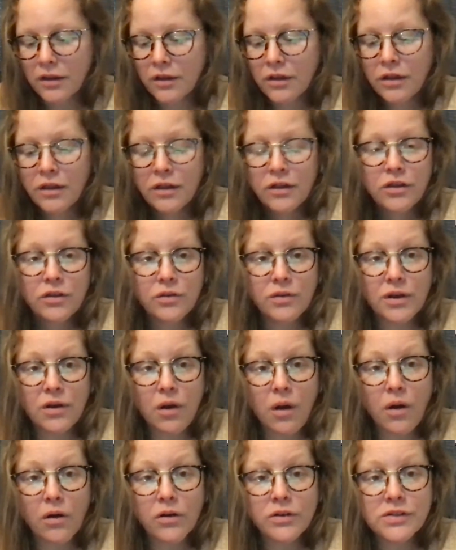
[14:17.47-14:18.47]
You can
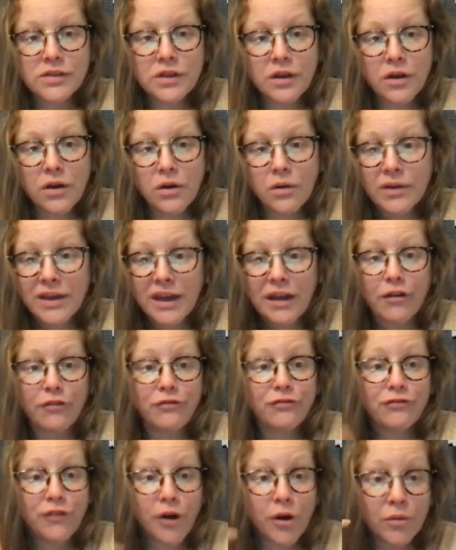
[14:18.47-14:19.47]
also get a
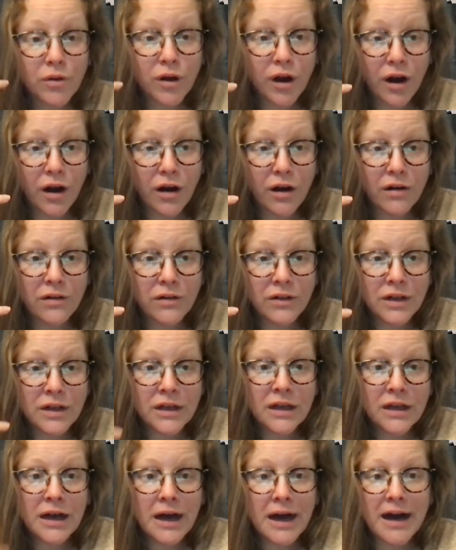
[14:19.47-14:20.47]
phone call,
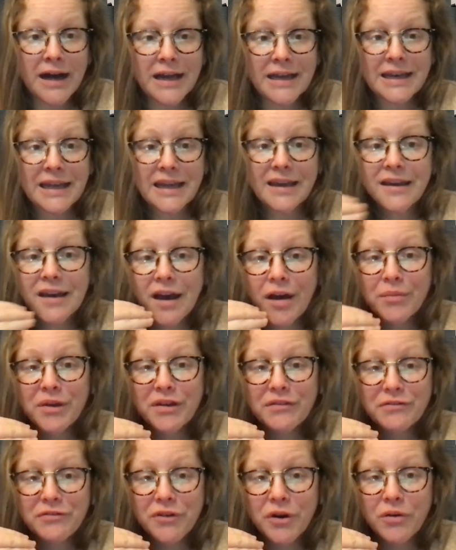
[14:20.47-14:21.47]
an incoming
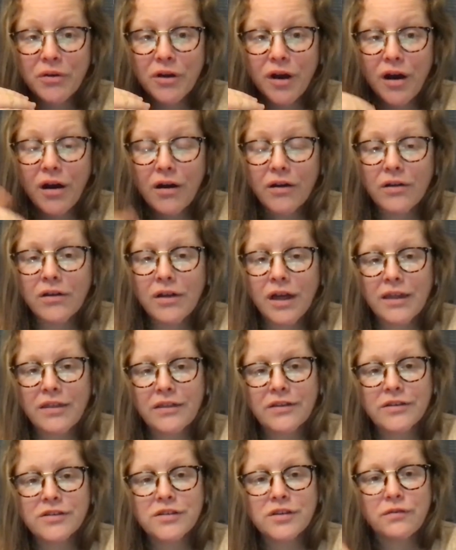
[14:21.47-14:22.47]
phone call, and
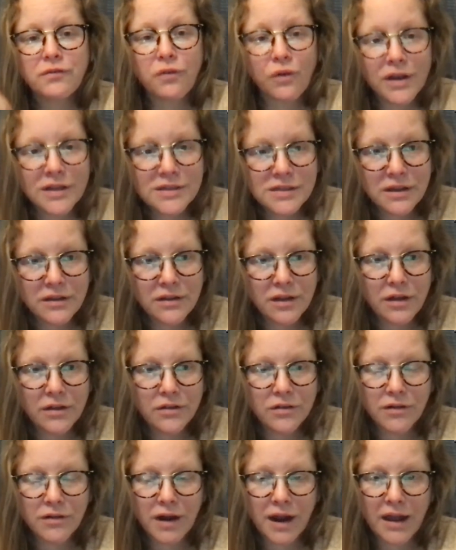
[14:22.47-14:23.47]
there's a voice on the
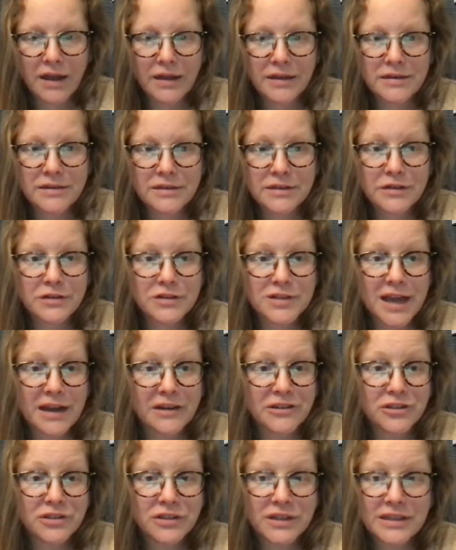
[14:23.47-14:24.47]
other end. There's
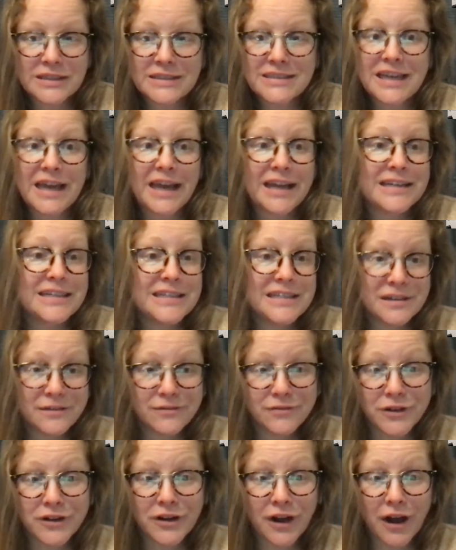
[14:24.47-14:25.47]
actually 10
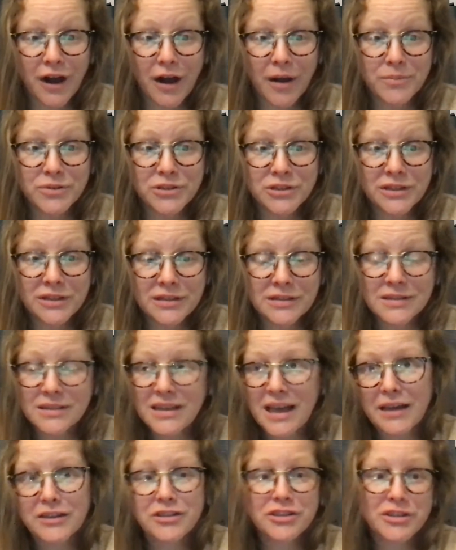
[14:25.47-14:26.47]
different options,
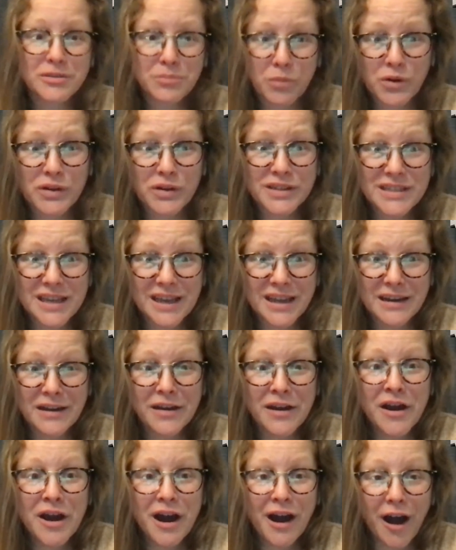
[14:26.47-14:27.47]
actually more than 10
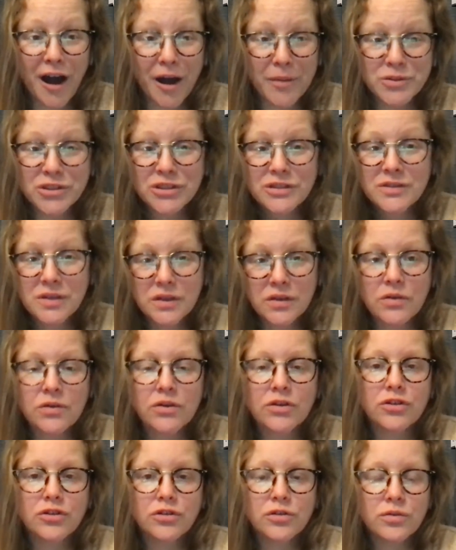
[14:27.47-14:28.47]
options that you
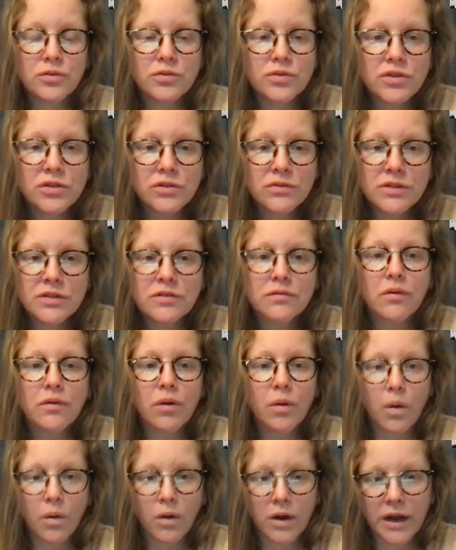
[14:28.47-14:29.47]
can choose to. It's a
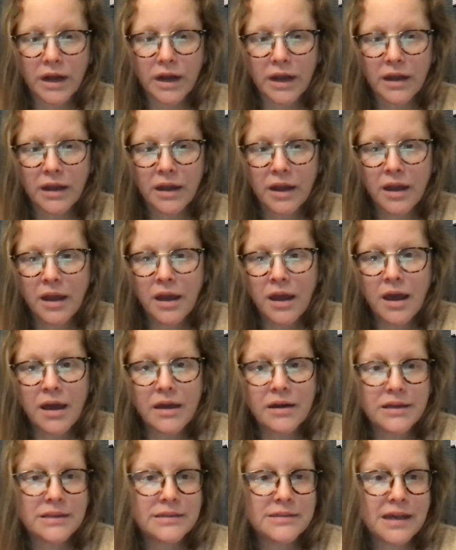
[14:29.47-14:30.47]
recording,
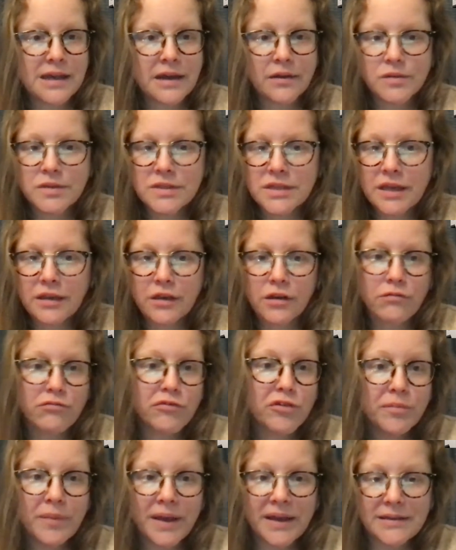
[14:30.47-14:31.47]
and it sounds like your
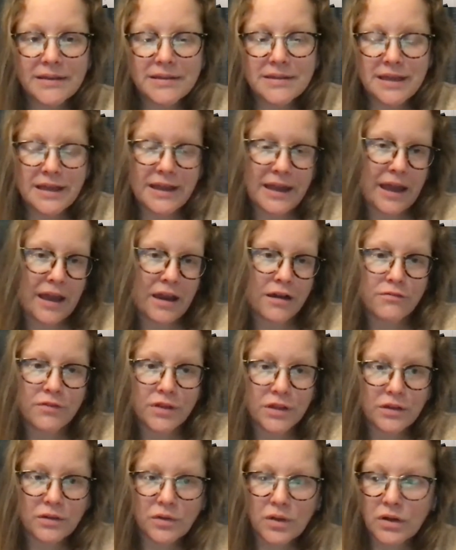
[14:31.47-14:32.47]
roommate saying, hey, I
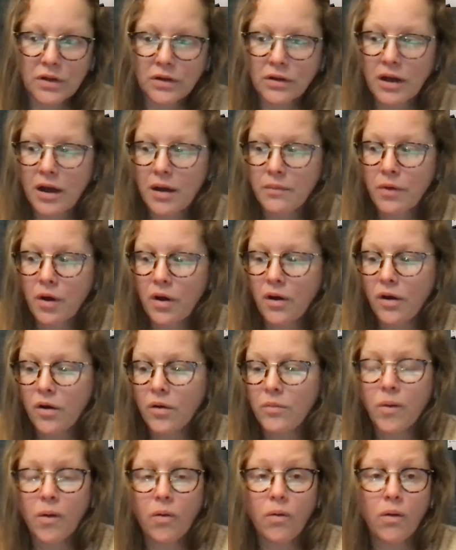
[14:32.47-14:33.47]
really need to come
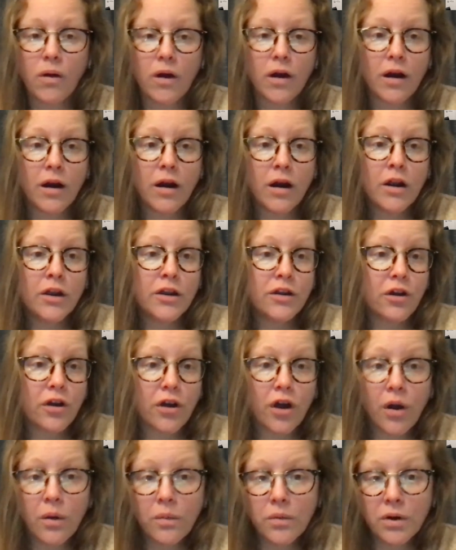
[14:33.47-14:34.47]
home, or your
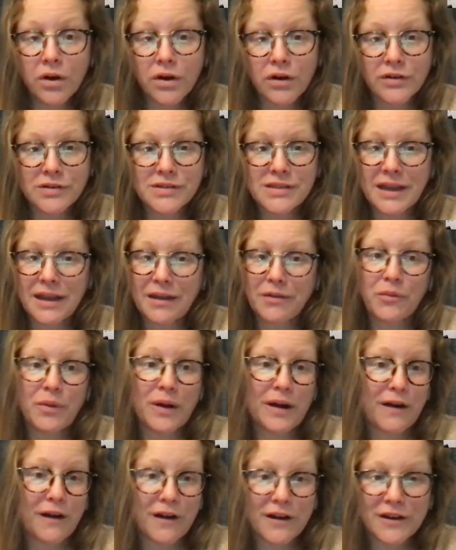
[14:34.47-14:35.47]
coworker saying,
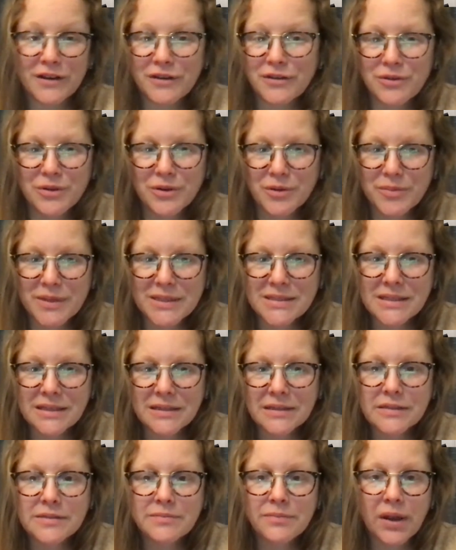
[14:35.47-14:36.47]
where are you? You're missing
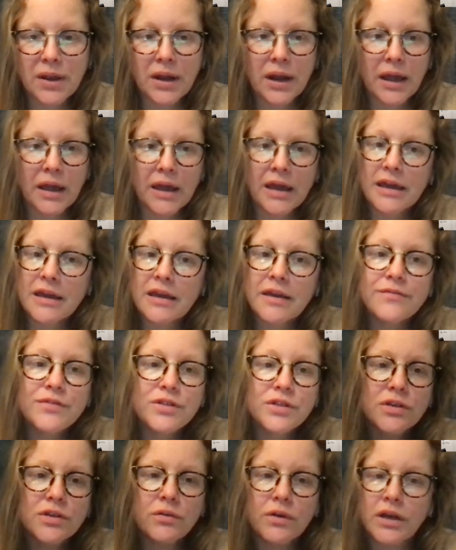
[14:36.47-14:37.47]
this meeting. It gives
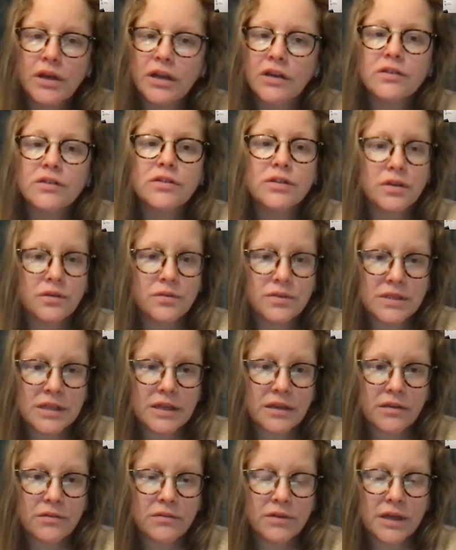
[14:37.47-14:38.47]
you an excuse
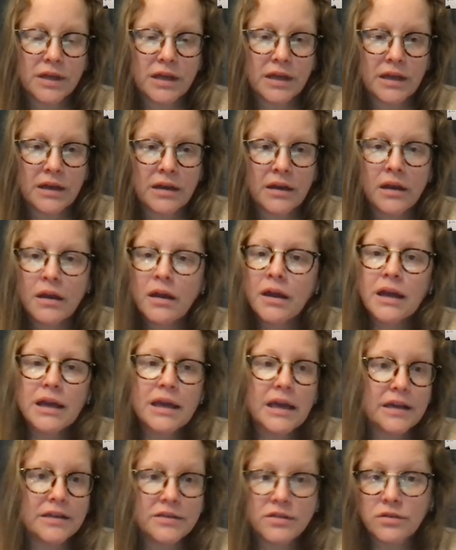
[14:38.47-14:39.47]
that you need in
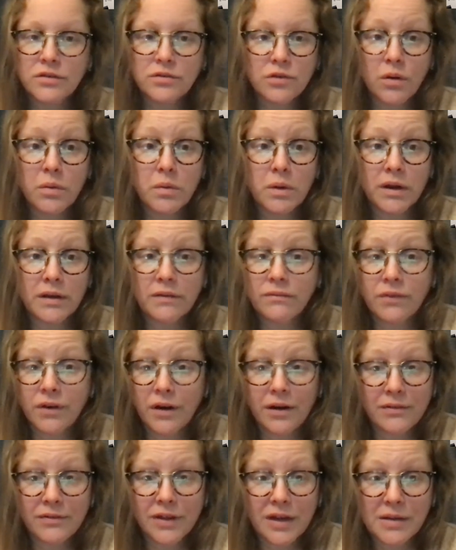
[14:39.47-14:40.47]
case you don't want to
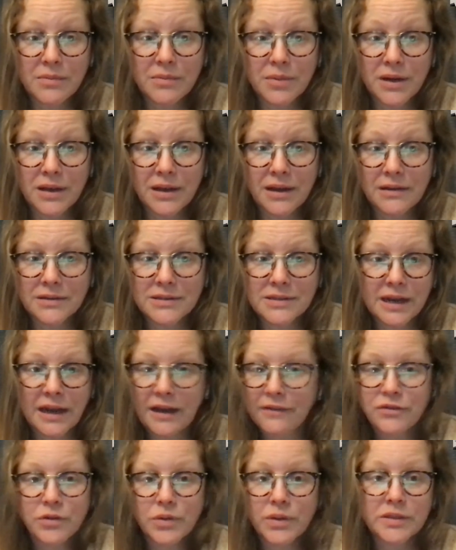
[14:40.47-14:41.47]
involve anybody else and
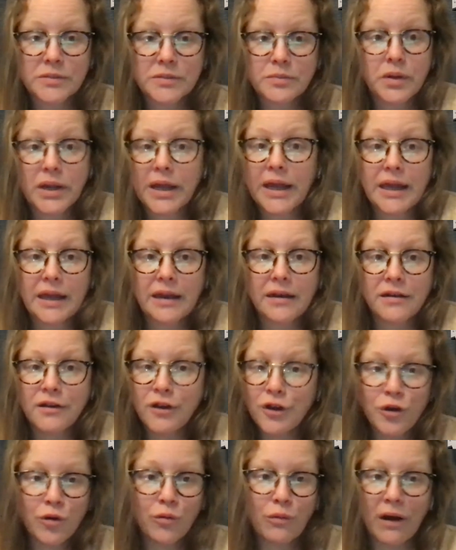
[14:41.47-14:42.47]
have to explain
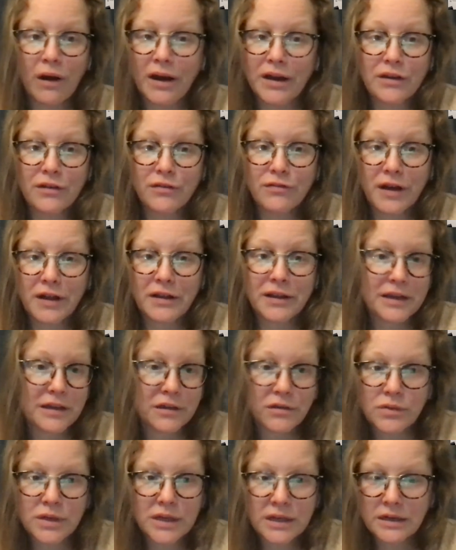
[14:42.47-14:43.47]
why you felt like
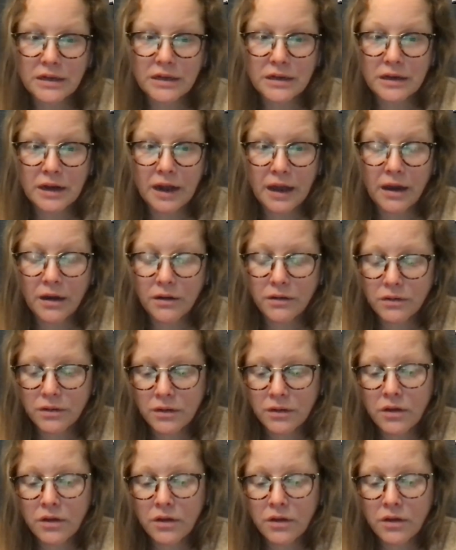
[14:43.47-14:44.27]
you needed an out.